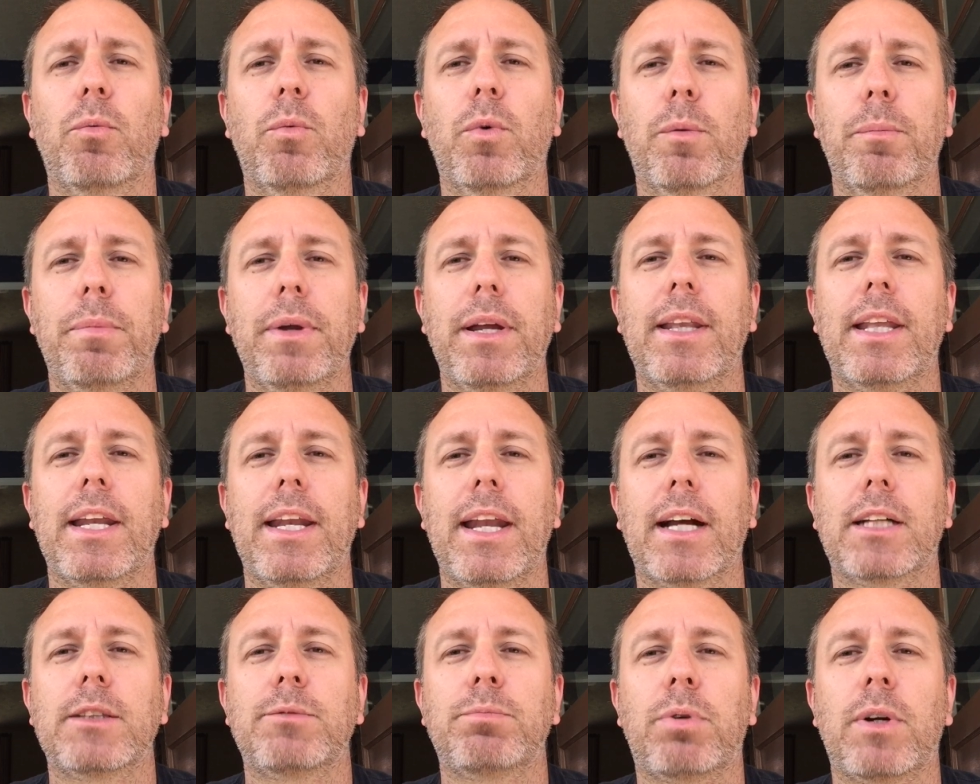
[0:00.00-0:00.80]
will be the
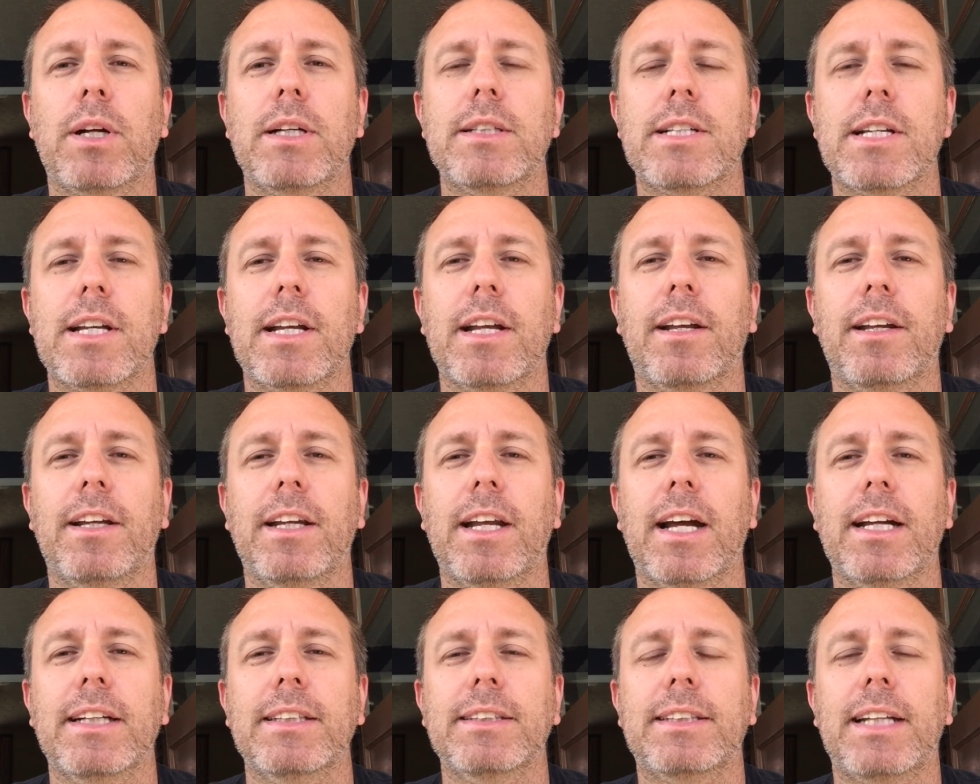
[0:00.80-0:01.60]
next president of the
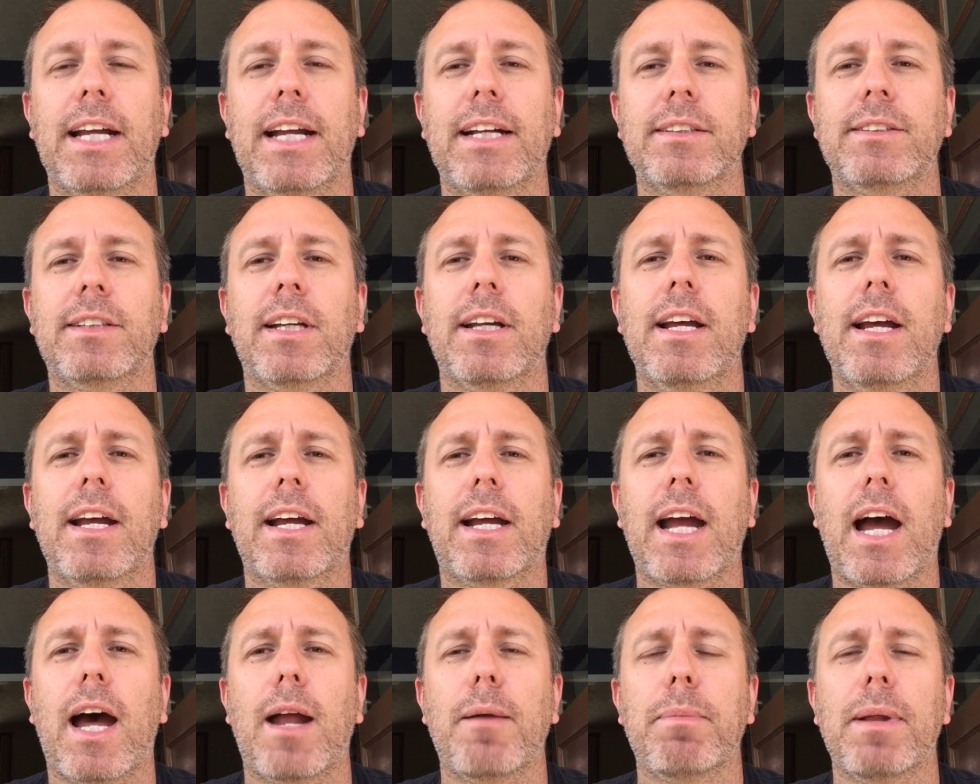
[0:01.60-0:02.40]
United States.
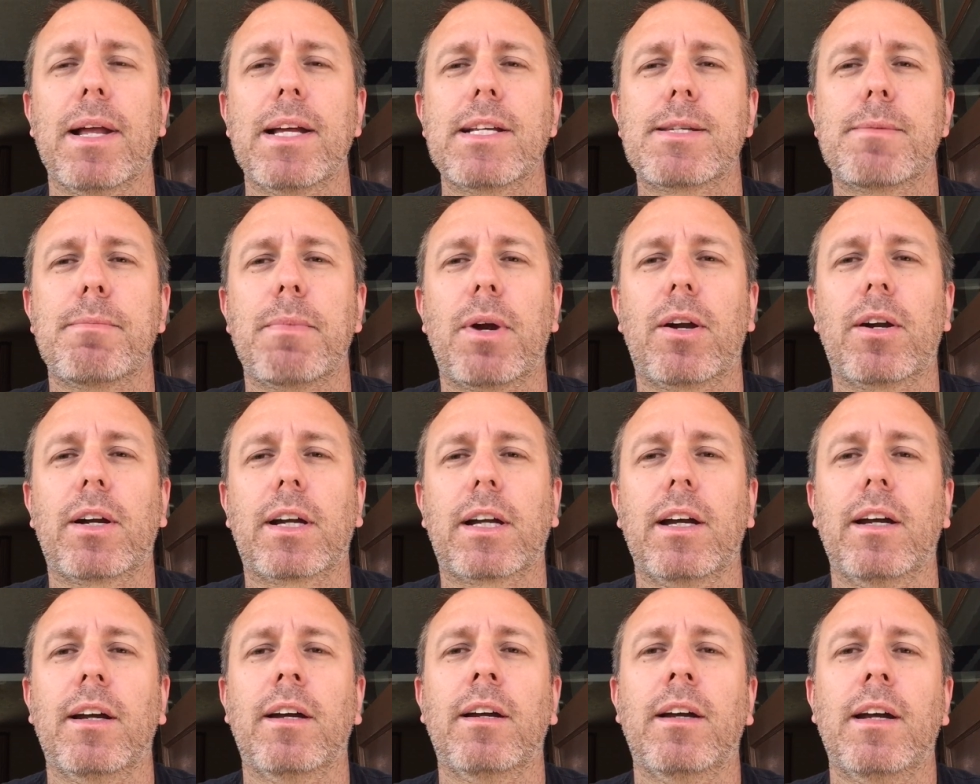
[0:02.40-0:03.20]
God bless
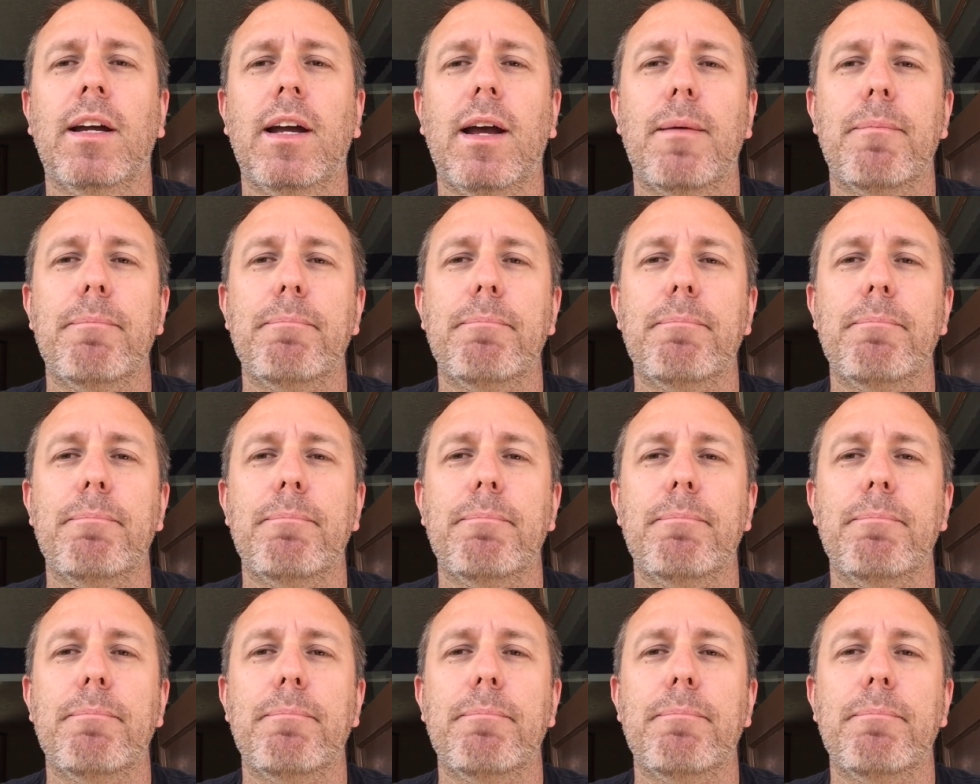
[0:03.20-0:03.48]
America.